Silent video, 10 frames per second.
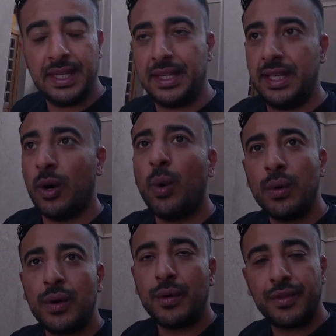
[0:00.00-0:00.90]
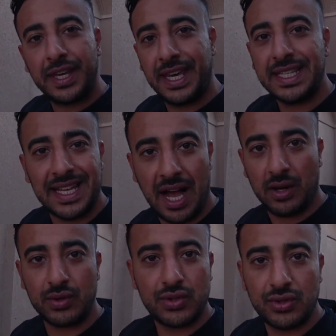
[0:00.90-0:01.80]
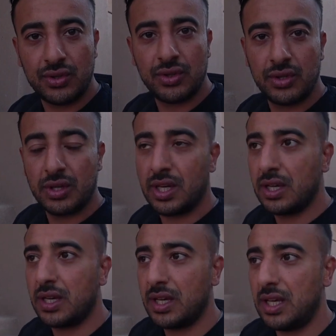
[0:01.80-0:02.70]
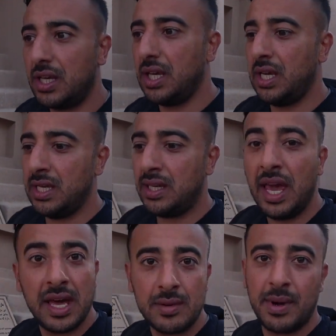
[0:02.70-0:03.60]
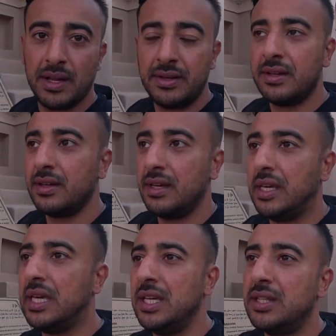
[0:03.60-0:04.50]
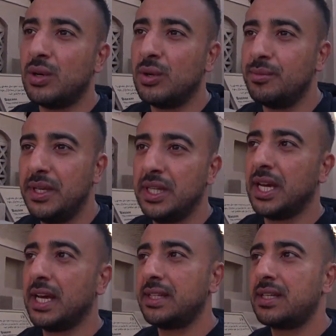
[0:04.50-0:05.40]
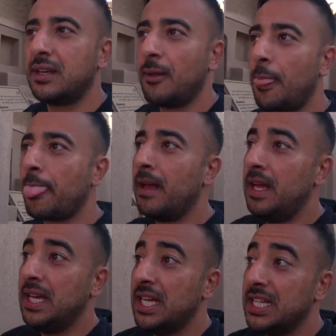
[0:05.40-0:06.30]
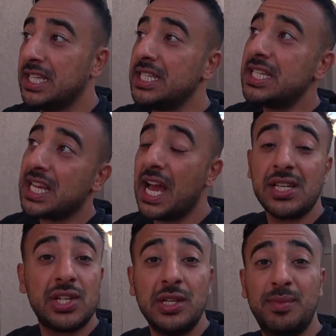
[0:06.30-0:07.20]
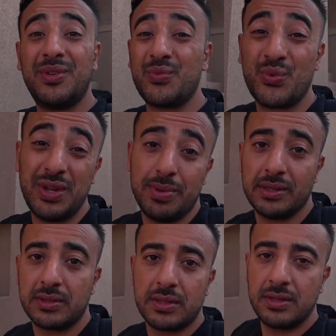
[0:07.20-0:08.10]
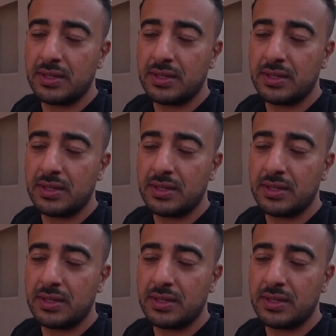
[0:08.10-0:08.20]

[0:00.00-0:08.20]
The owner of the guest house in Kerman, he told me that this has actually been rebuilt.